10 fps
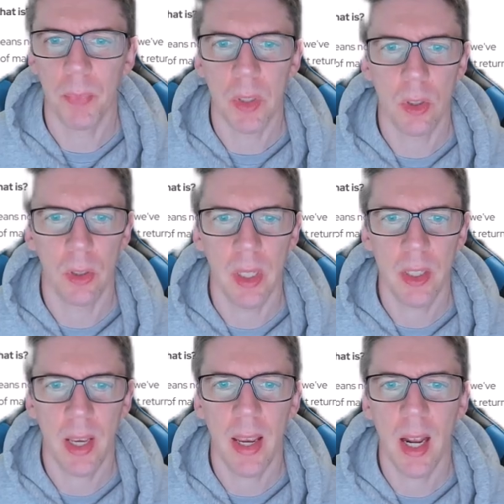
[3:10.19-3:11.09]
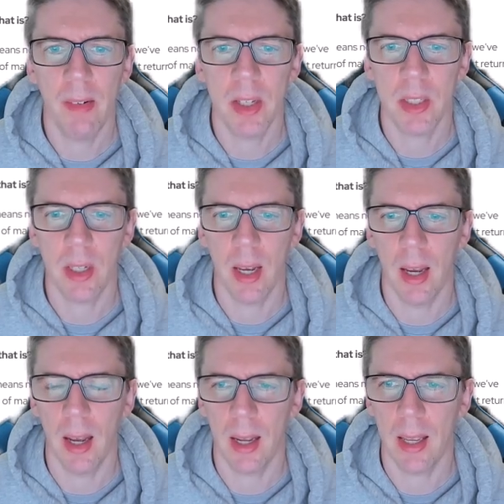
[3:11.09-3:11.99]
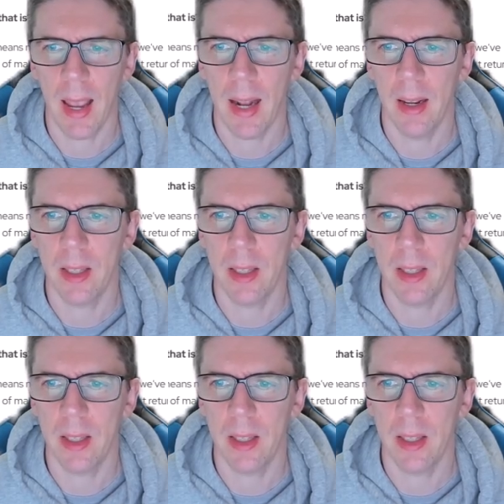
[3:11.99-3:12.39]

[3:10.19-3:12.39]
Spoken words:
So this here is again,